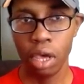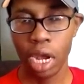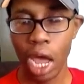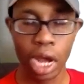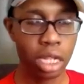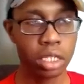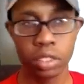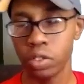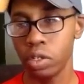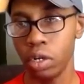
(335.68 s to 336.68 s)
and how to
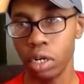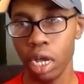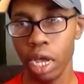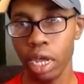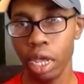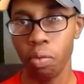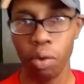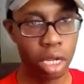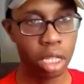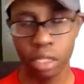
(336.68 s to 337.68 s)
listen to your gut and
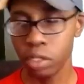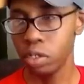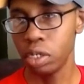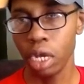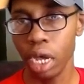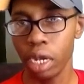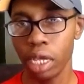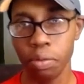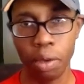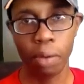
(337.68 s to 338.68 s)
when to listen to your gut,
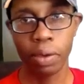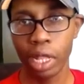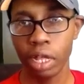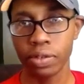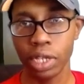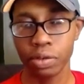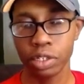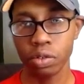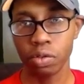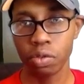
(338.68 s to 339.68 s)
email me at
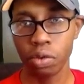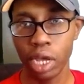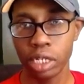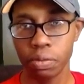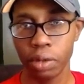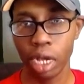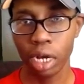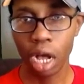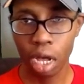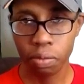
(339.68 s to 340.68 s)

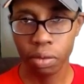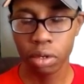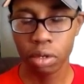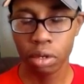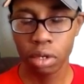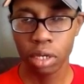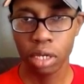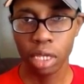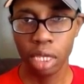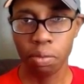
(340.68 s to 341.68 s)
loveisabsolute3@gmail.com.
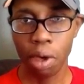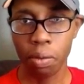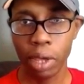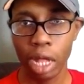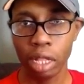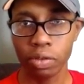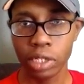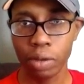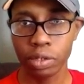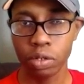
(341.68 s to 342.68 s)
Email me at
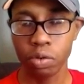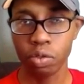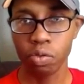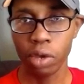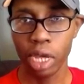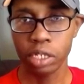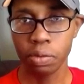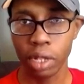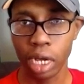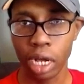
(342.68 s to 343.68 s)

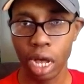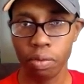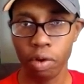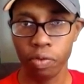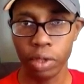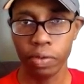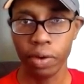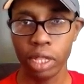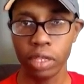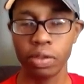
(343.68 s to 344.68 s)
loveisabsolute3@gmail.com. Hopefully you
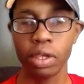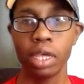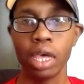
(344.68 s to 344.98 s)
find this